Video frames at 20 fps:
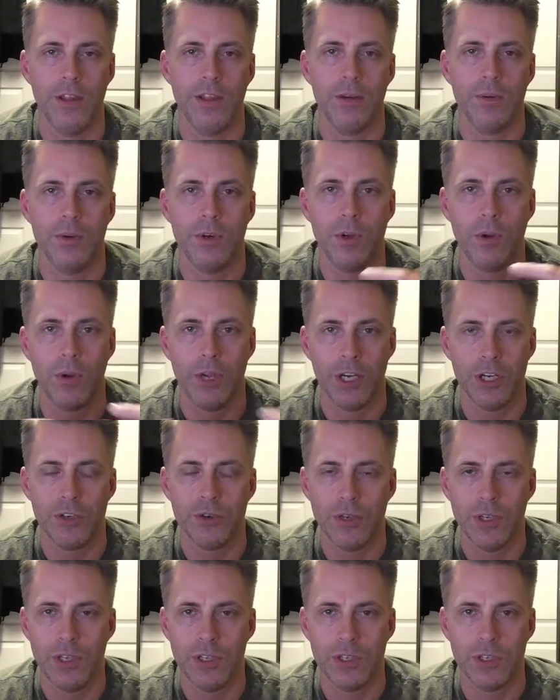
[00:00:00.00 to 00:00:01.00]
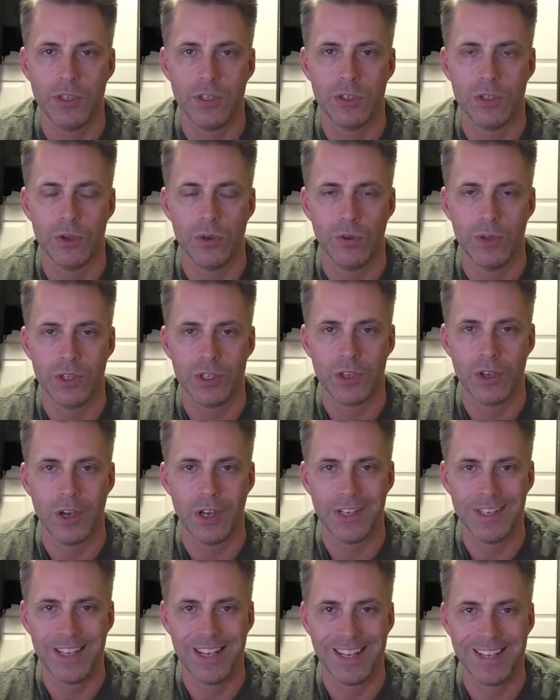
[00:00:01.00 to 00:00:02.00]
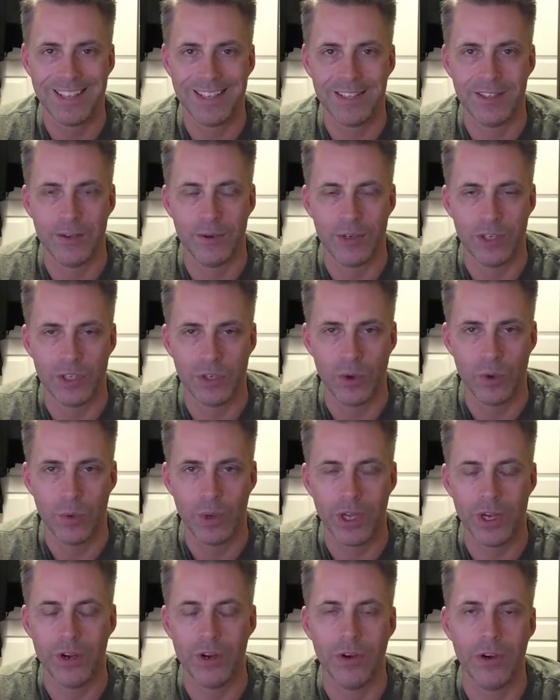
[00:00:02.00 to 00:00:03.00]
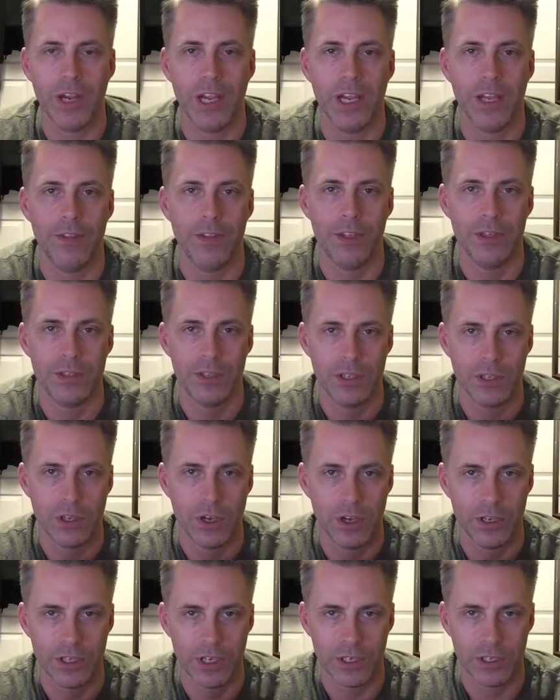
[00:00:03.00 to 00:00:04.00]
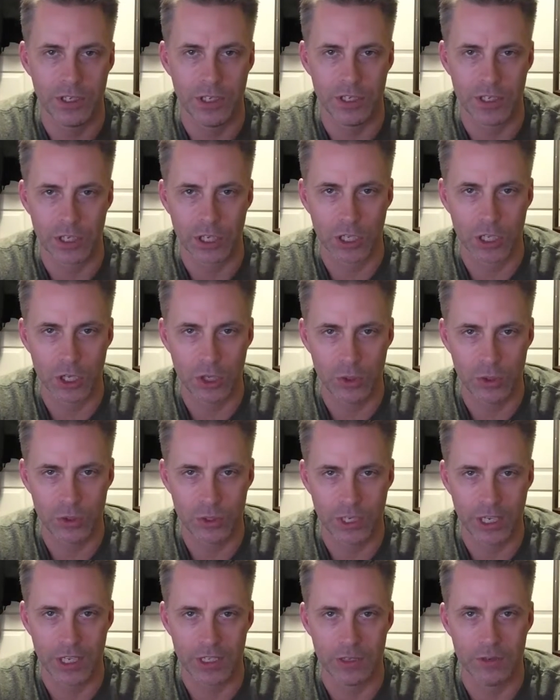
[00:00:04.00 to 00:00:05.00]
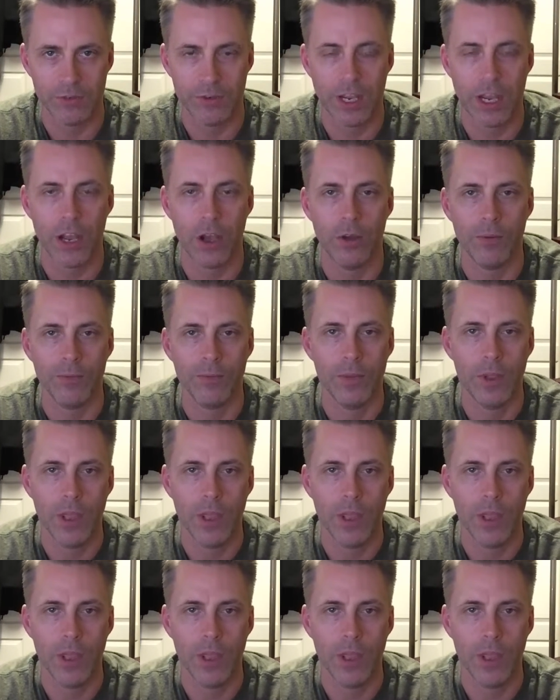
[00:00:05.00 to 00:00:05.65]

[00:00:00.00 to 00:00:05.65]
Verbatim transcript: There were no entries, so this contest, there is no winner, and this contest is closed as of now.